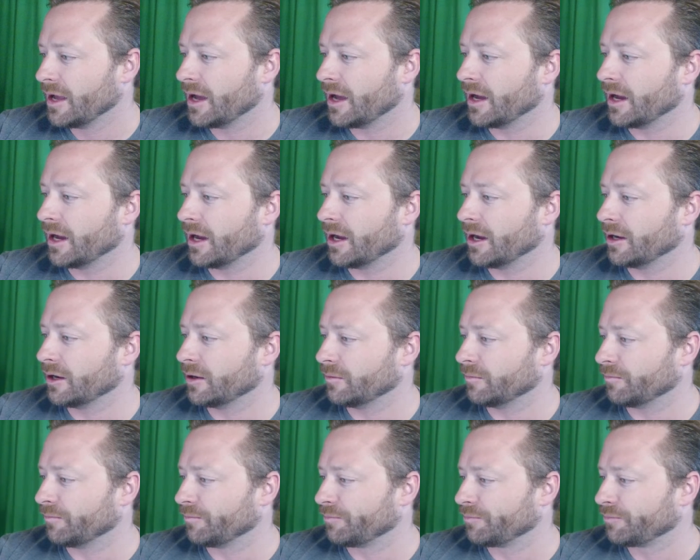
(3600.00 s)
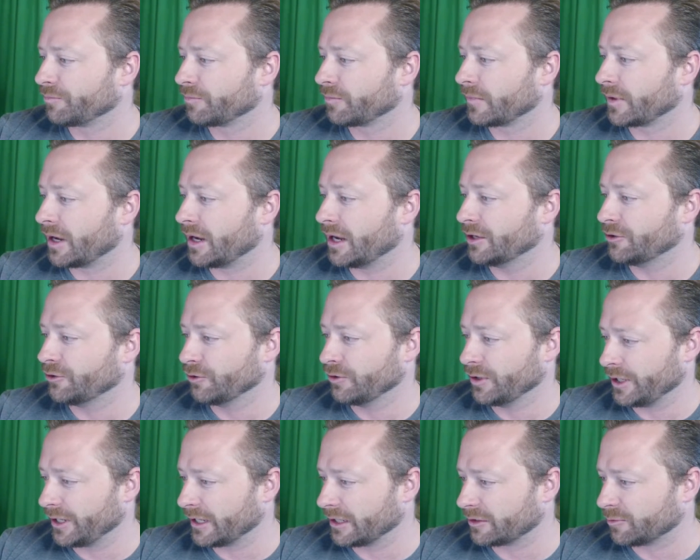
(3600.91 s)
I do
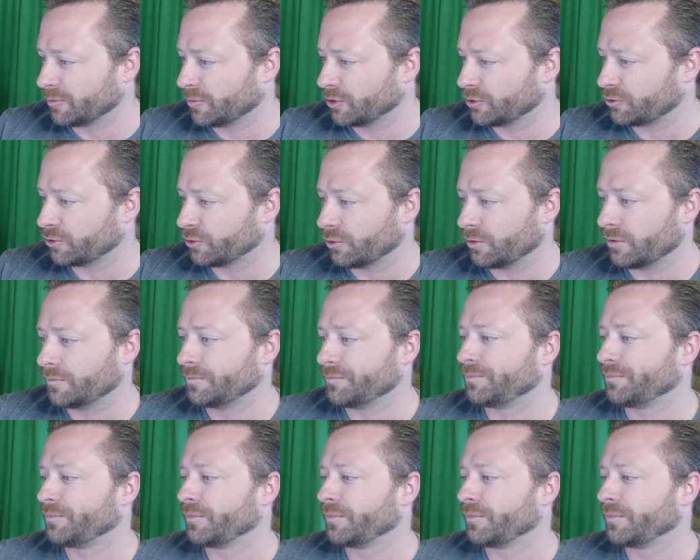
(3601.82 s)
need to get to Motul.